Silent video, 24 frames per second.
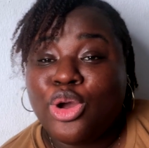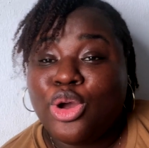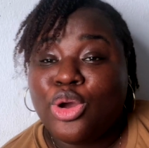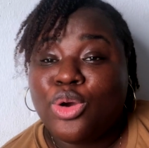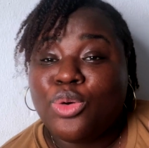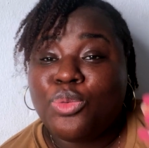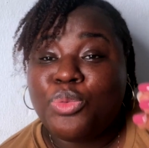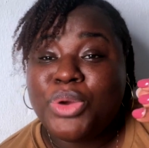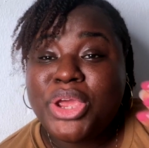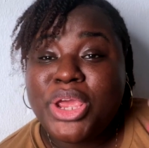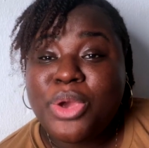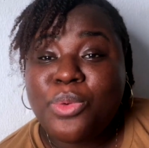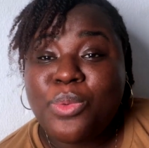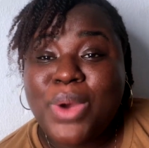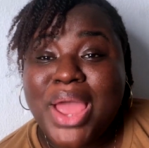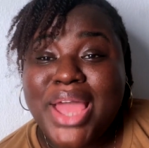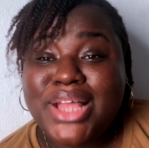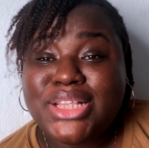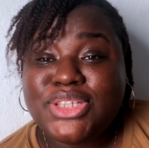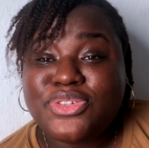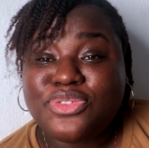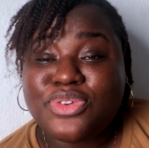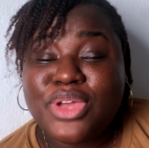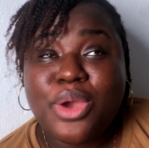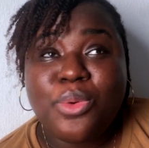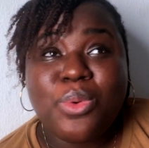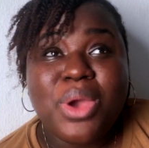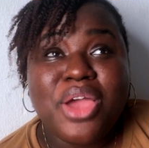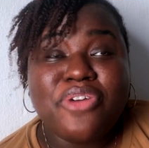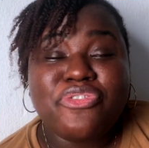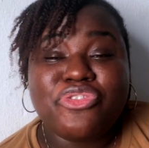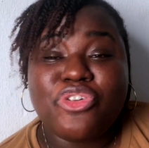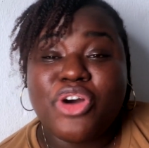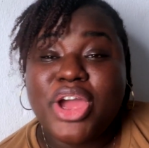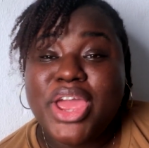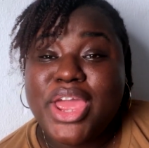"We went away
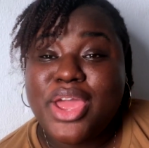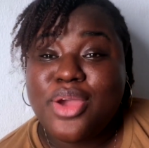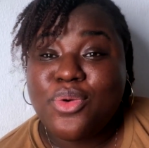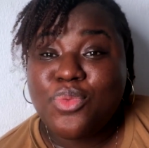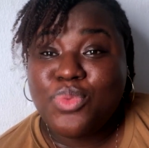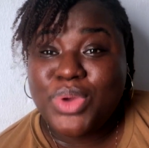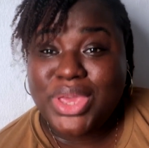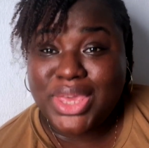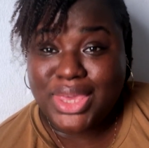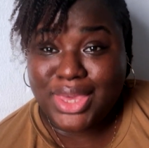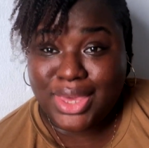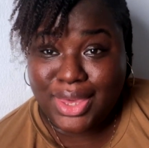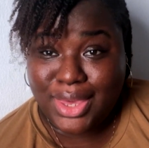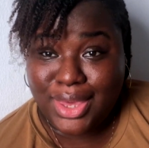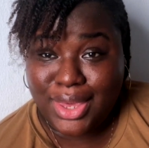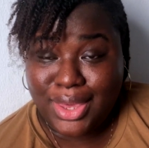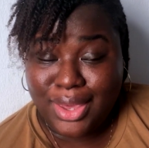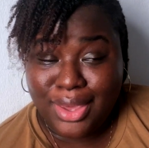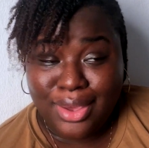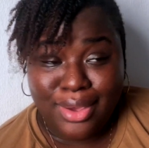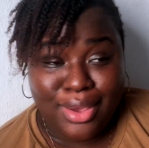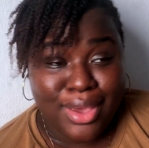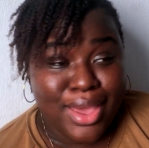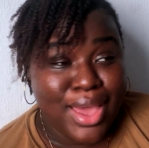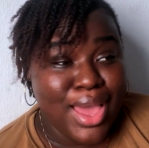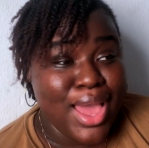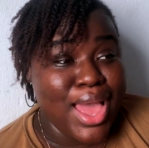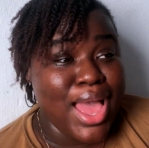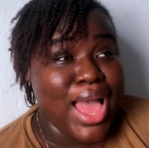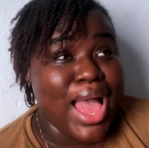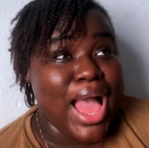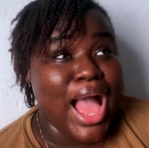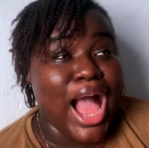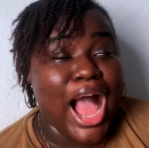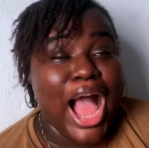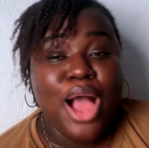for a week
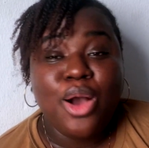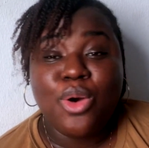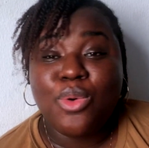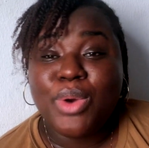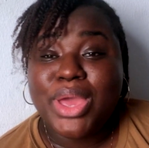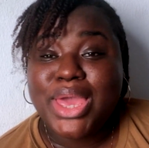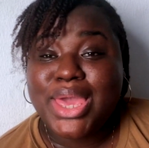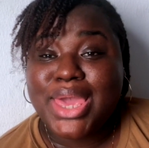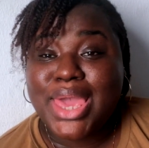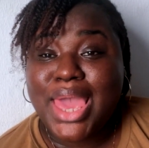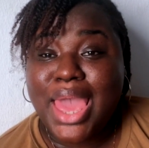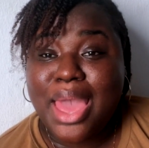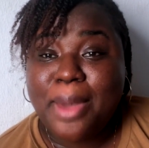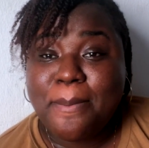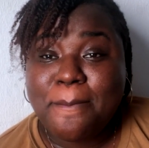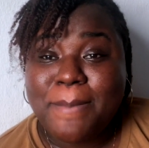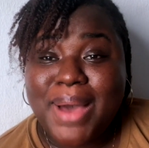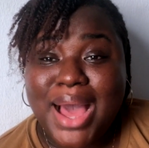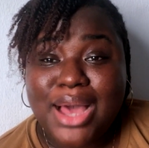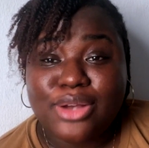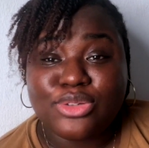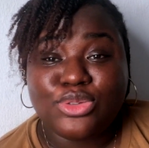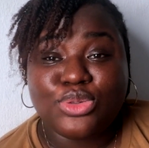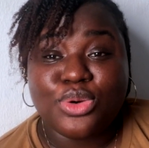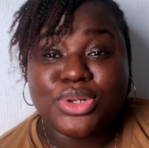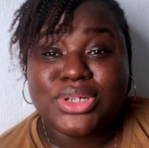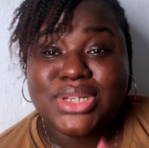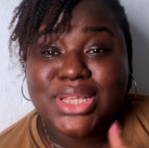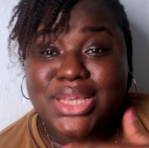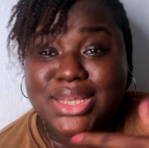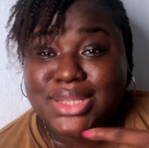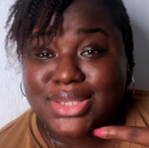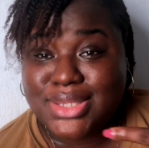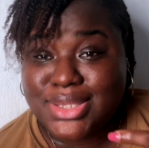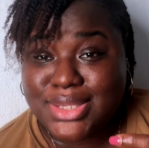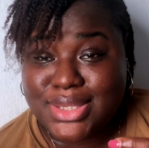and we came back to
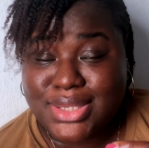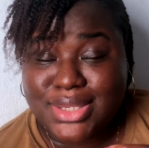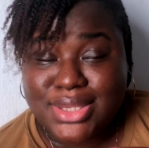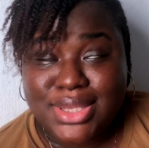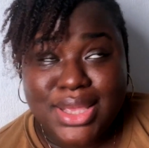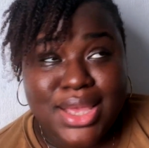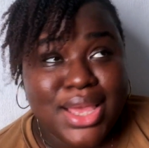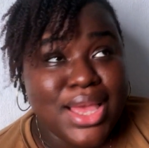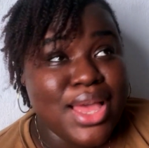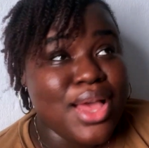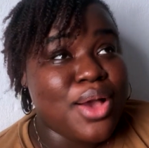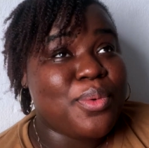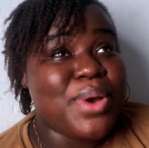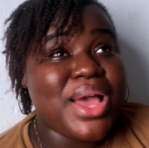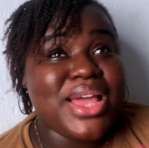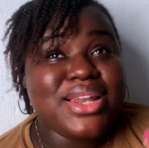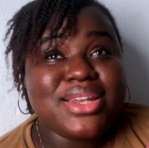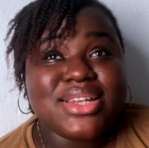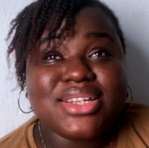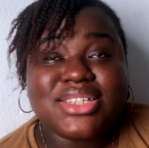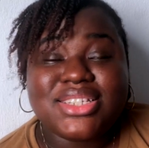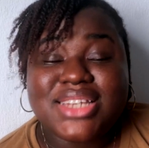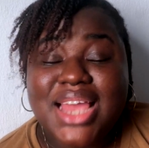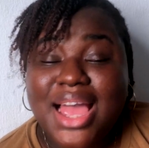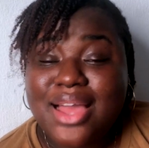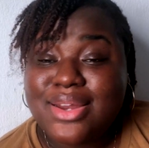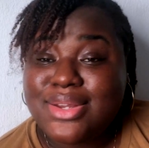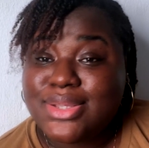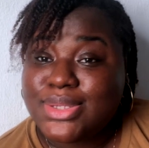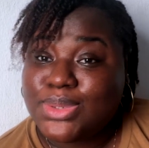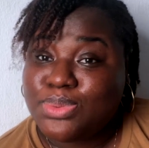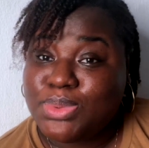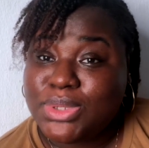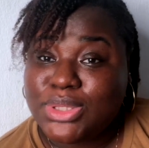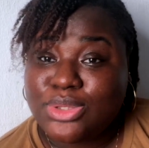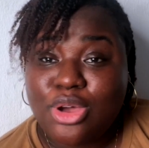this. When the child
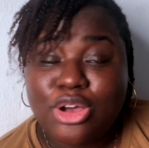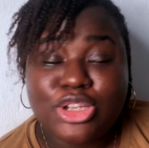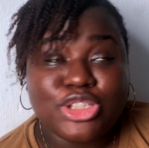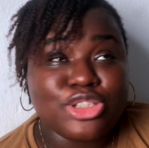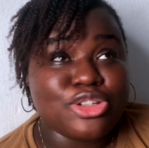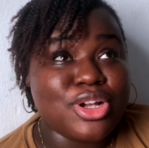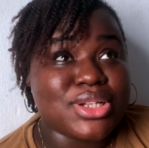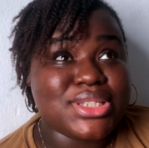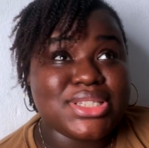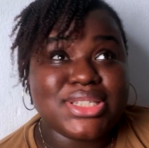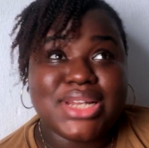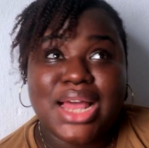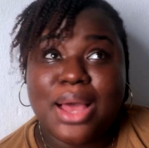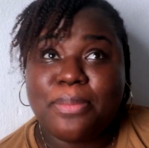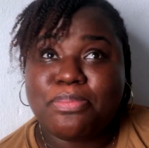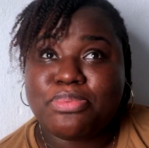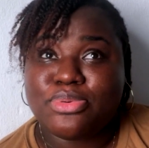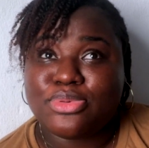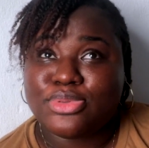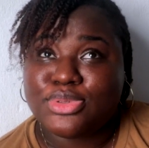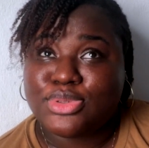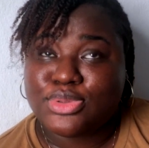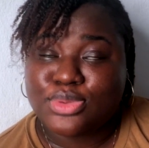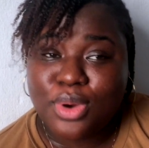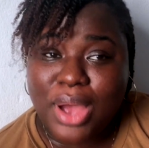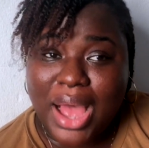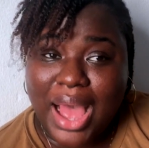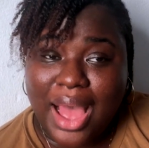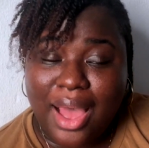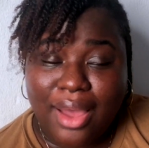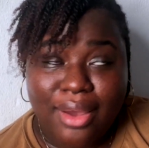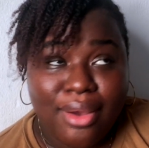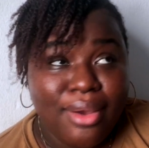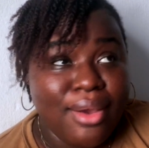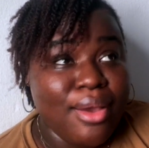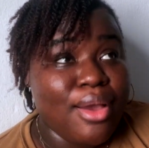is with us, nothing happens to
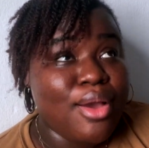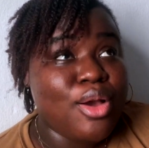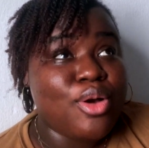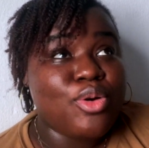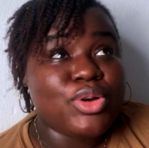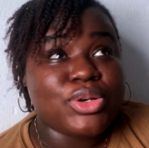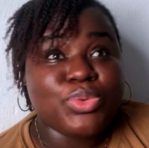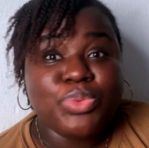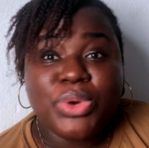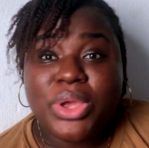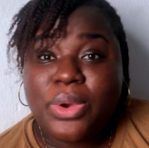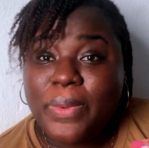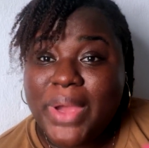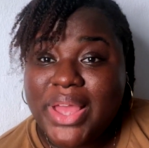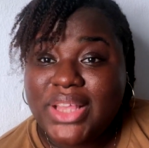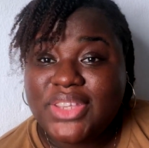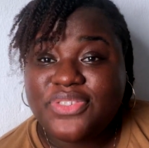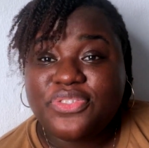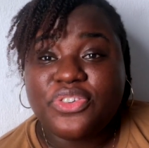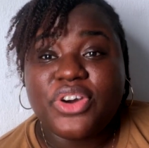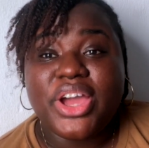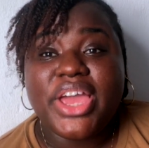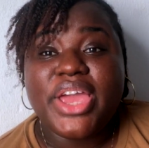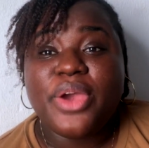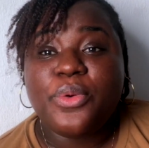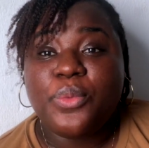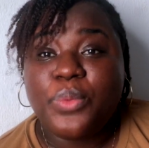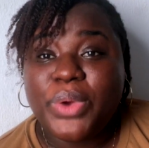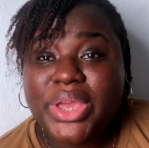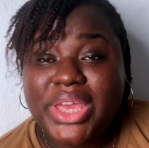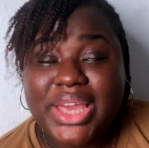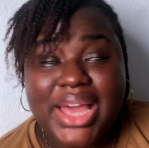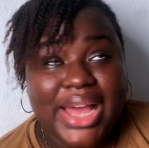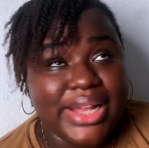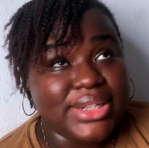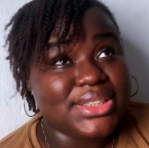her. We went for a
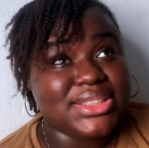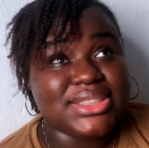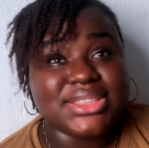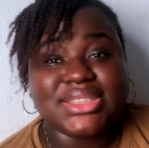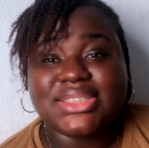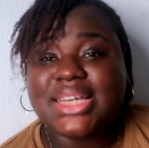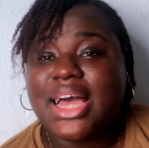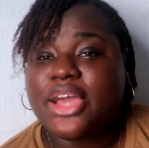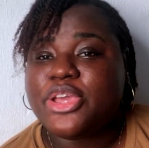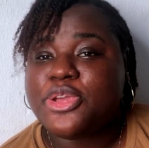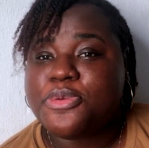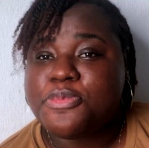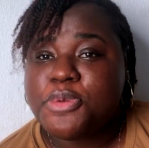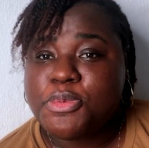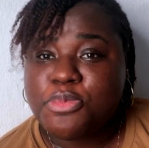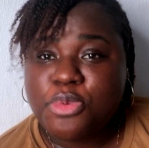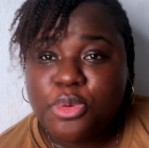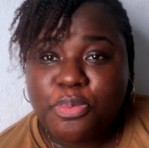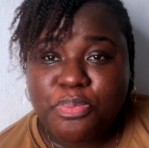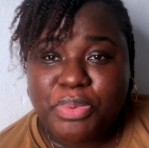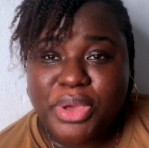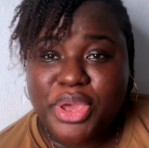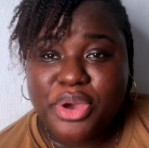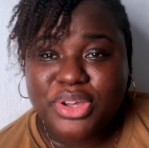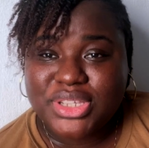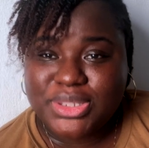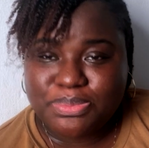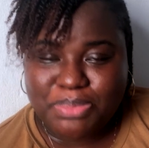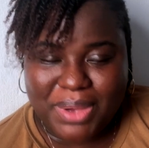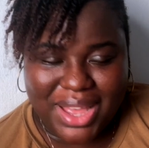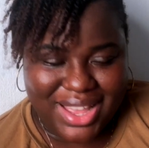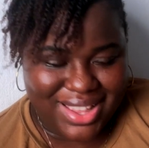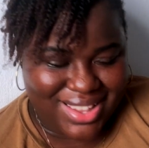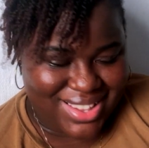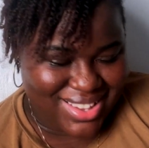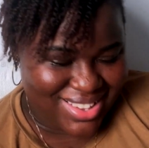week and this is how you people pay us
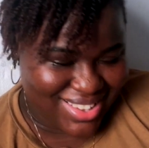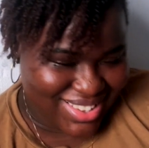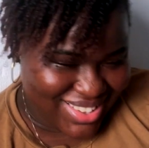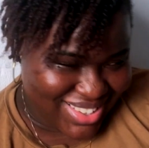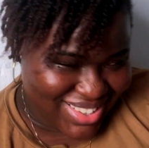back."